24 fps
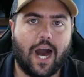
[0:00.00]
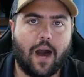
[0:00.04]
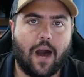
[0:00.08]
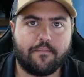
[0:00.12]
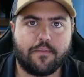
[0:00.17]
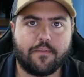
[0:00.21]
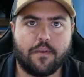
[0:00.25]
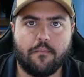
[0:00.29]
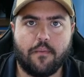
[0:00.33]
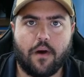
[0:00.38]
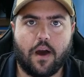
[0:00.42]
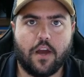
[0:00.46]

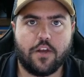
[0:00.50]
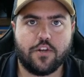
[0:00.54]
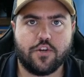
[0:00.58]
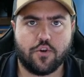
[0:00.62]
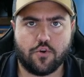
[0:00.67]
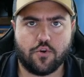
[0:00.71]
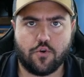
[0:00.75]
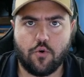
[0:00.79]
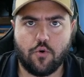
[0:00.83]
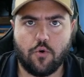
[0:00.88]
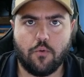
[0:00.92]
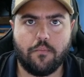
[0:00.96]
optimize
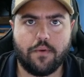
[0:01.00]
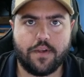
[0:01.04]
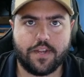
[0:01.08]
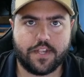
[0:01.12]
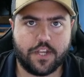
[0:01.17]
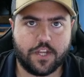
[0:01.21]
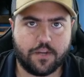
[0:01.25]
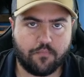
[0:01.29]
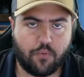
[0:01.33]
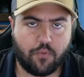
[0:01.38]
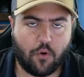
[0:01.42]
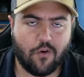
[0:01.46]
your Google
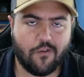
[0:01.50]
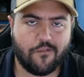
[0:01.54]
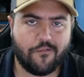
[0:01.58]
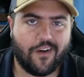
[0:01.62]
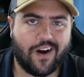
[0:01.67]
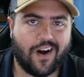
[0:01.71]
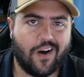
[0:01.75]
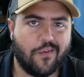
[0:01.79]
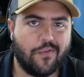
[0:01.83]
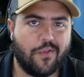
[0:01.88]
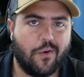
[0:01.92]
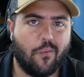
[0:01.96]
Business
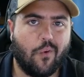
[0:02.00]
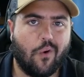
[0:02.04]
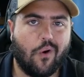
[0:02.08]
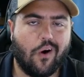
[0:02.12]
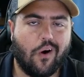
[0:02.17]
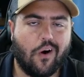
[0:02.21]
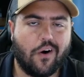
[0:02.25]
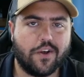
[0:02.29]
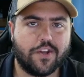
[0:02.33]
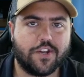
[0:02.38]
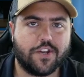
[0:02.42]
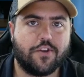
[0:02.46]
profile that will
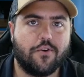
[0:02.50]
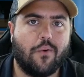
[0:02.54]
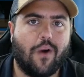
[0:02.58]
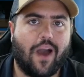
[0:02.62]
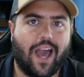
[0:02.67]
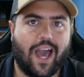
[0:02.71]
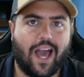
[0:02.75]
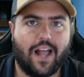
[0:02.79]
also